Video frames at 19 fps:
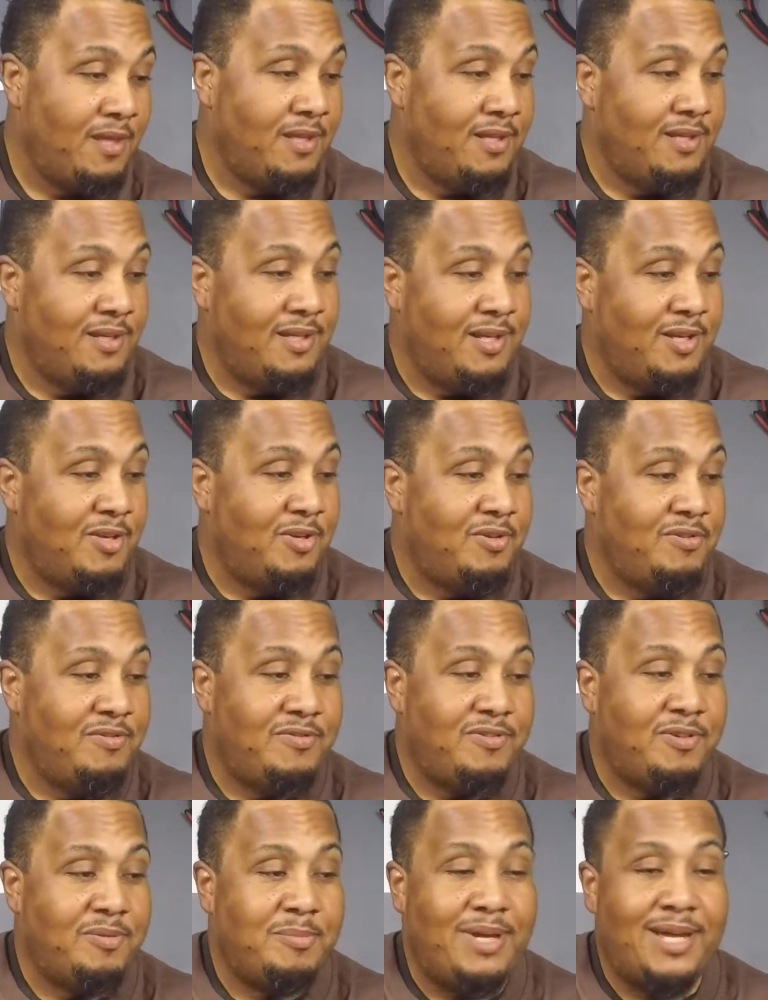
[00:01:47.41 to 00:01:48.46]
you know,
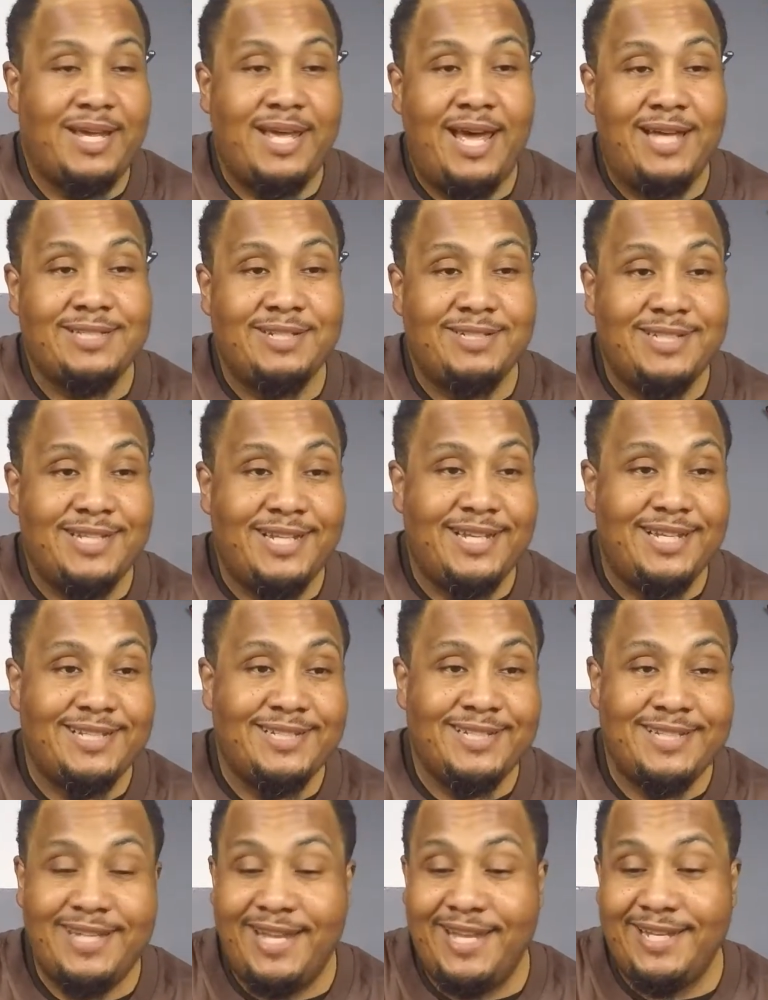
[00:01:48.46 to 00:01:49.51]
for my guys out there
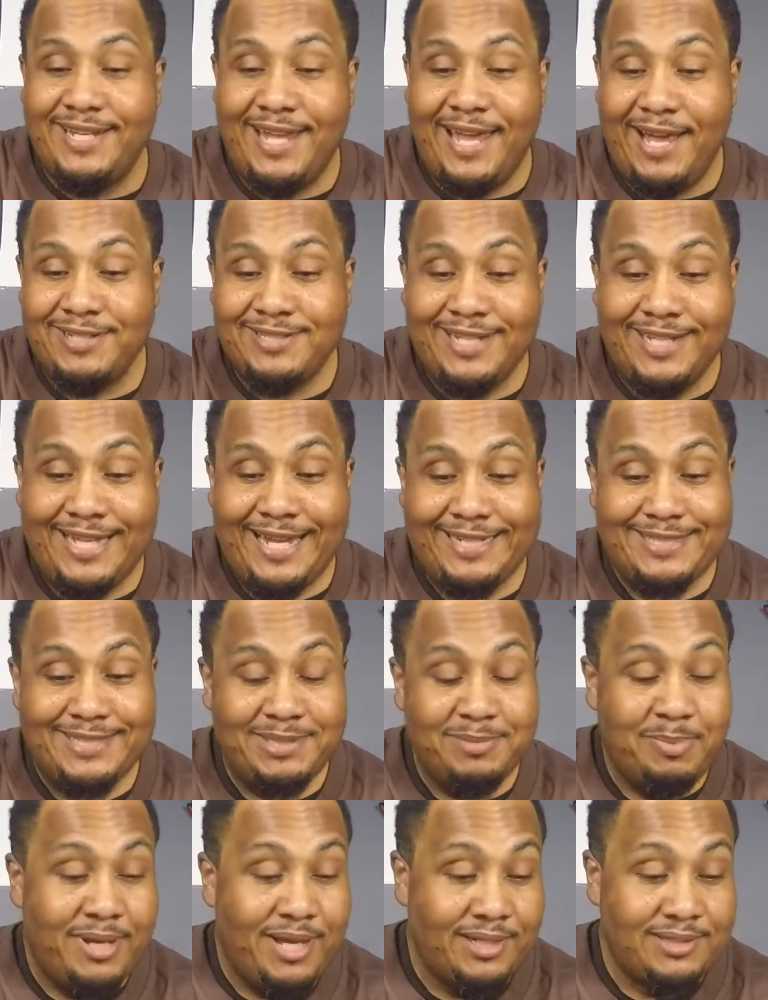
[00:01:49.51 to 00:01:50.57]
and guys that like the
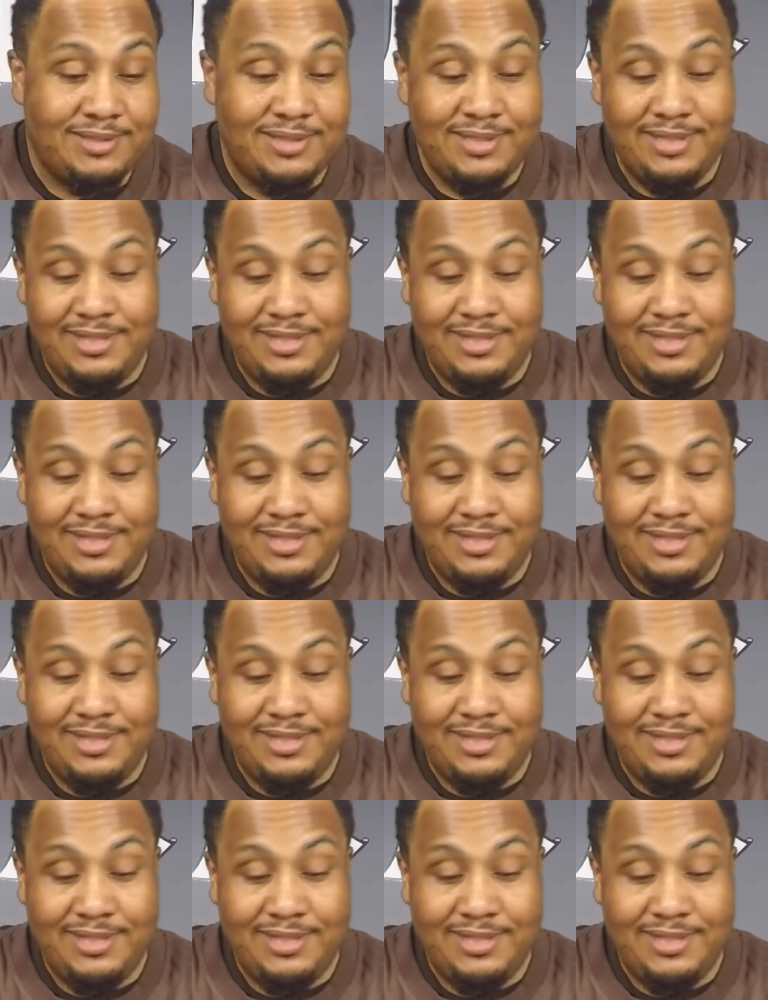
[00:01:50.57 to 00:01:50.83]
specs.